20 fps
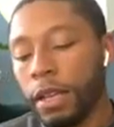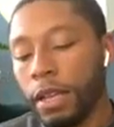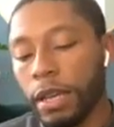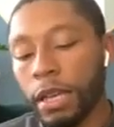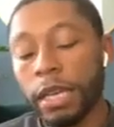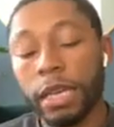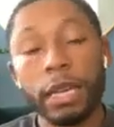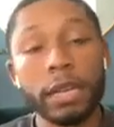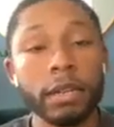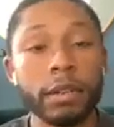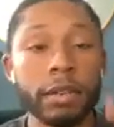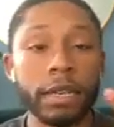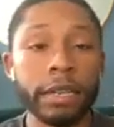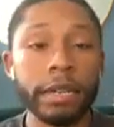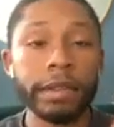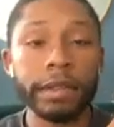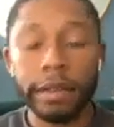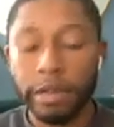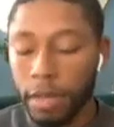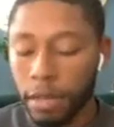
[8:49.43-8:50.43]
Again,
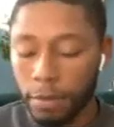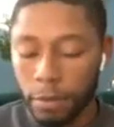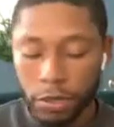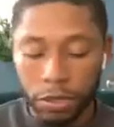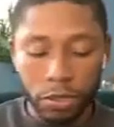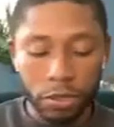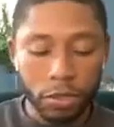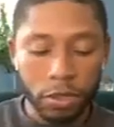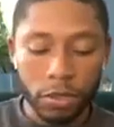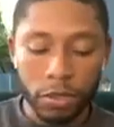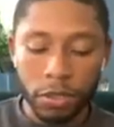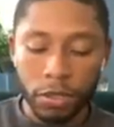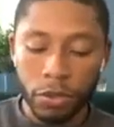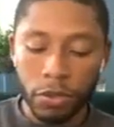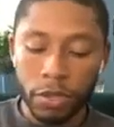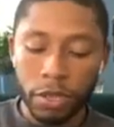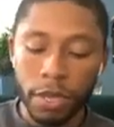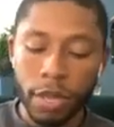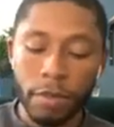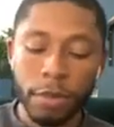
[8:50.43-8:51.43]
in the comments,
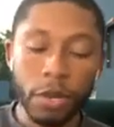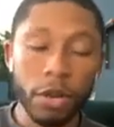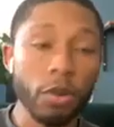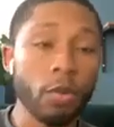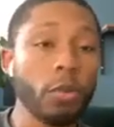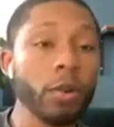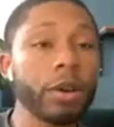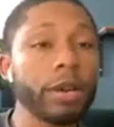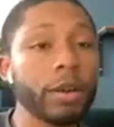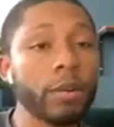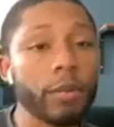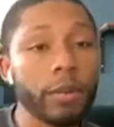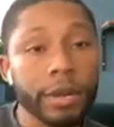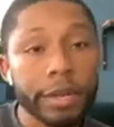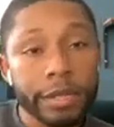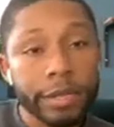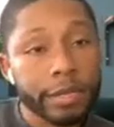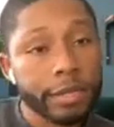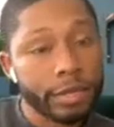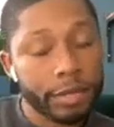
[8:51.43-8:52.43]
you can let me know
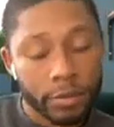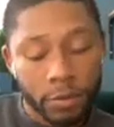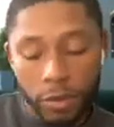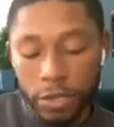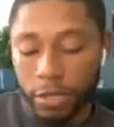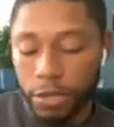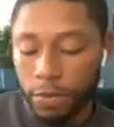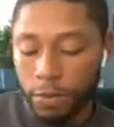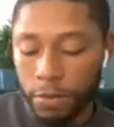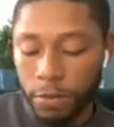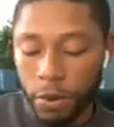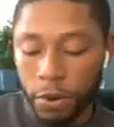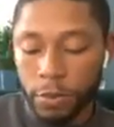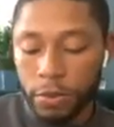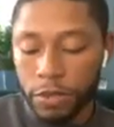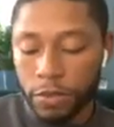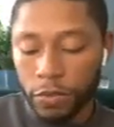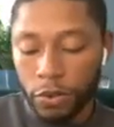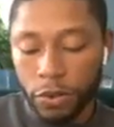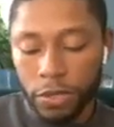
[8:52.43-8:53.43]
what's the
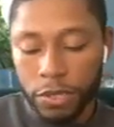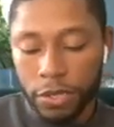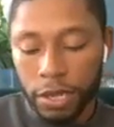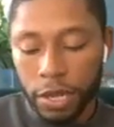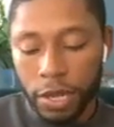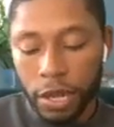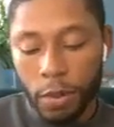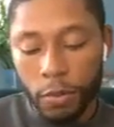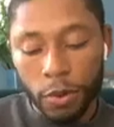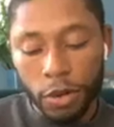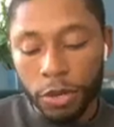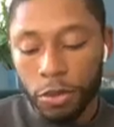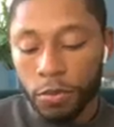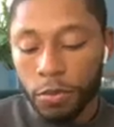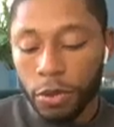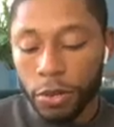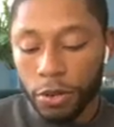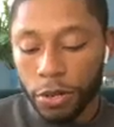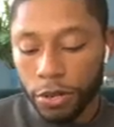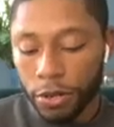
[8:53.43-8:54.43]
purpose of your satellite. What are you
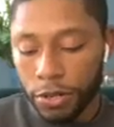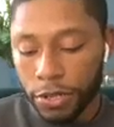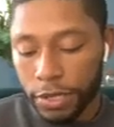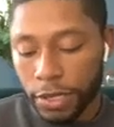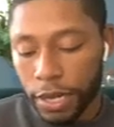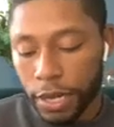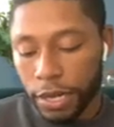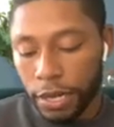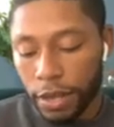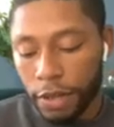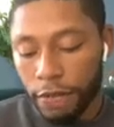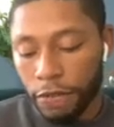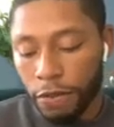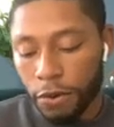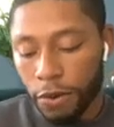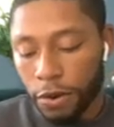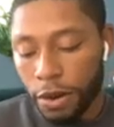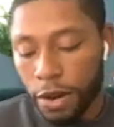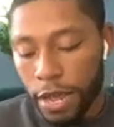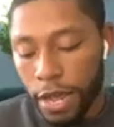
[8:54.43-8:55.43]
building your satellite
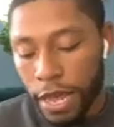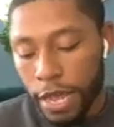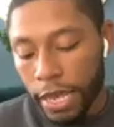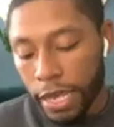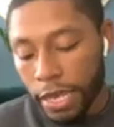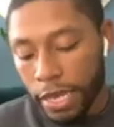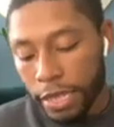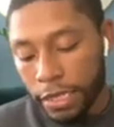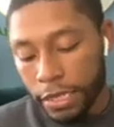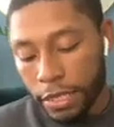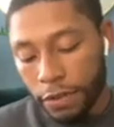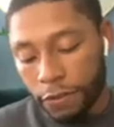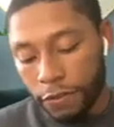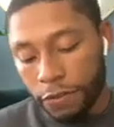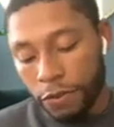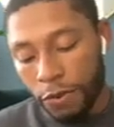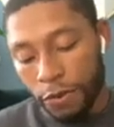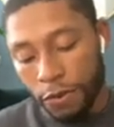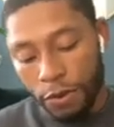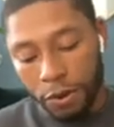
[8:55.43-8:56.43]
for? Is it
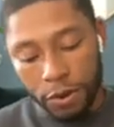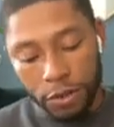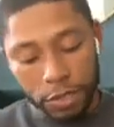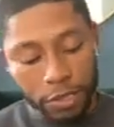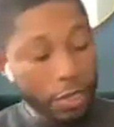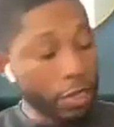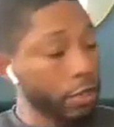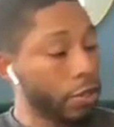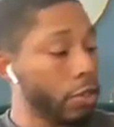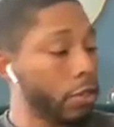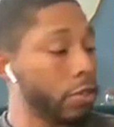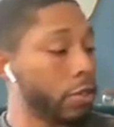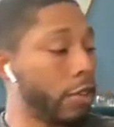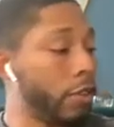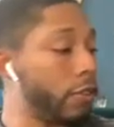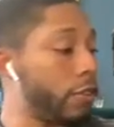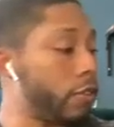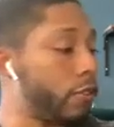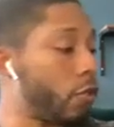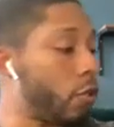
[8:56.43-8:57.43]
for sea turtles?
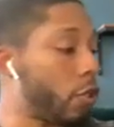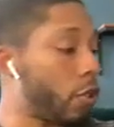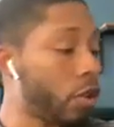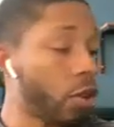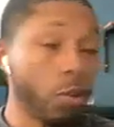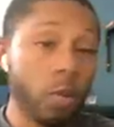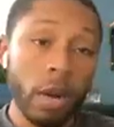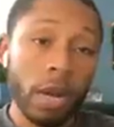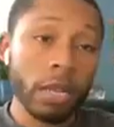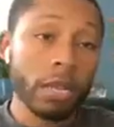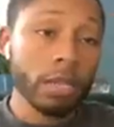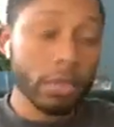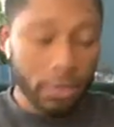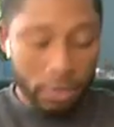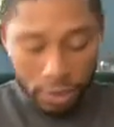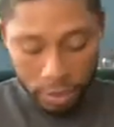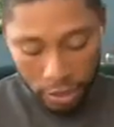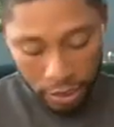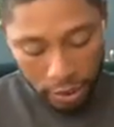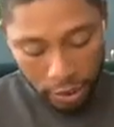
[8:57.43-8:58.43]
Is it for
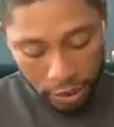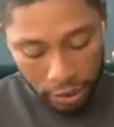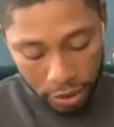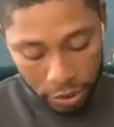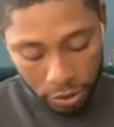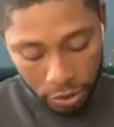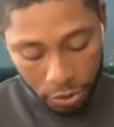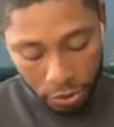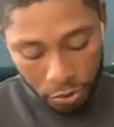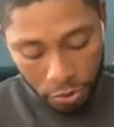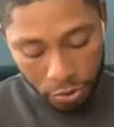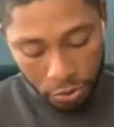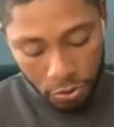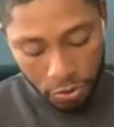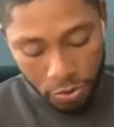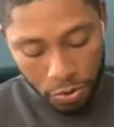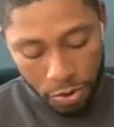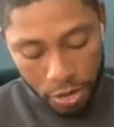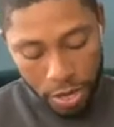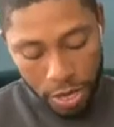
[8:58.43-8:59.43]
koalas? Is it
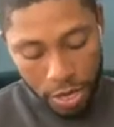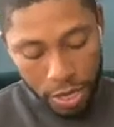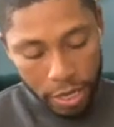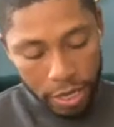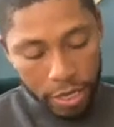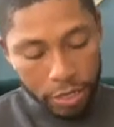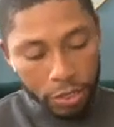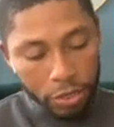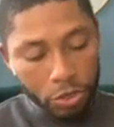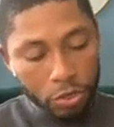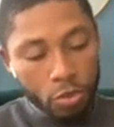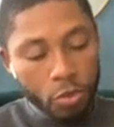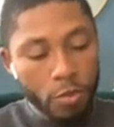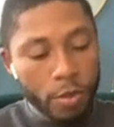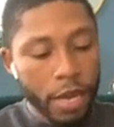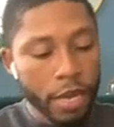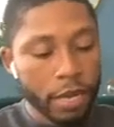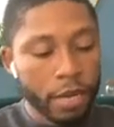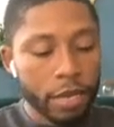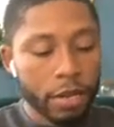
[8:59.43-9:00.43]
to
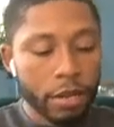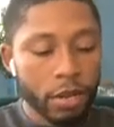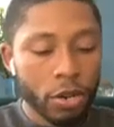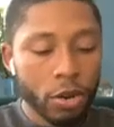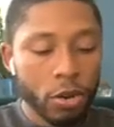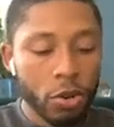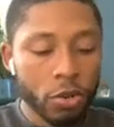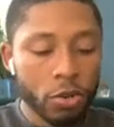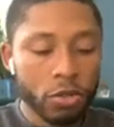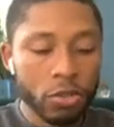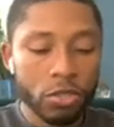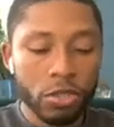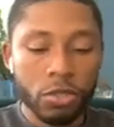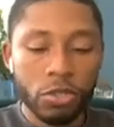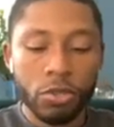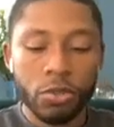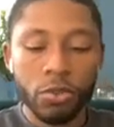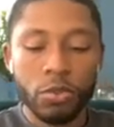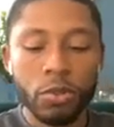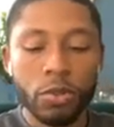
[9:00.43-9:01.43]
make
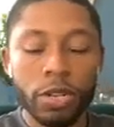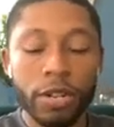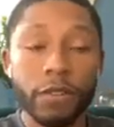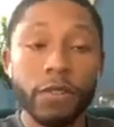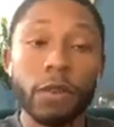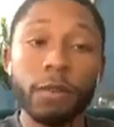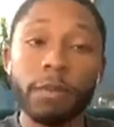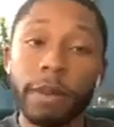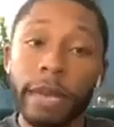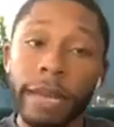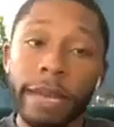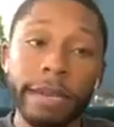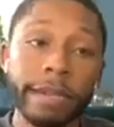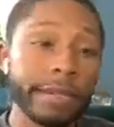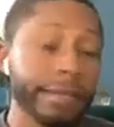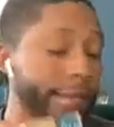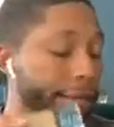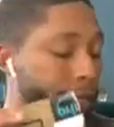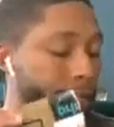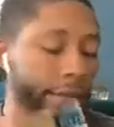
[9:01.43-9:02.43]
calls to different
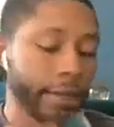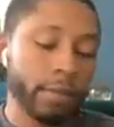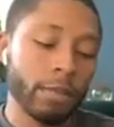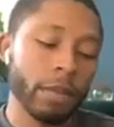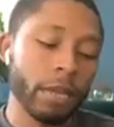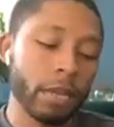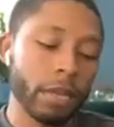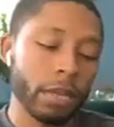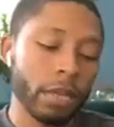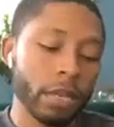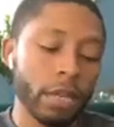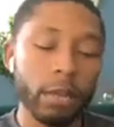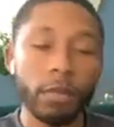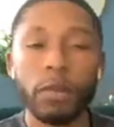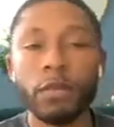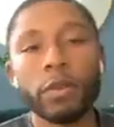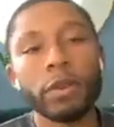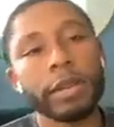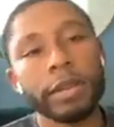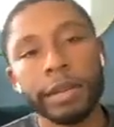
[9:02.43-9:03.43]
planets? It can be
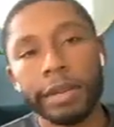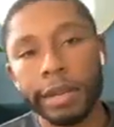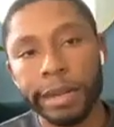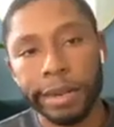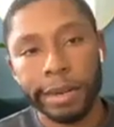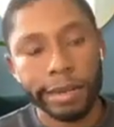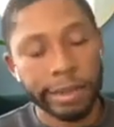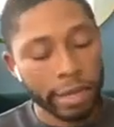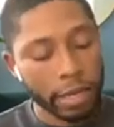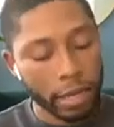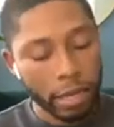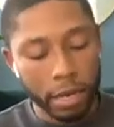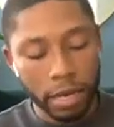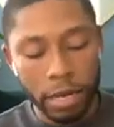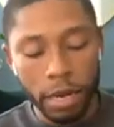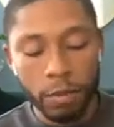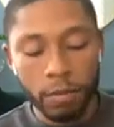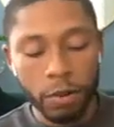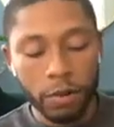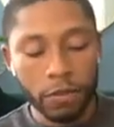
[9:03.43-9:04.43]
really anything, a
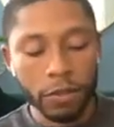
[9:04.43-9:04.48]
number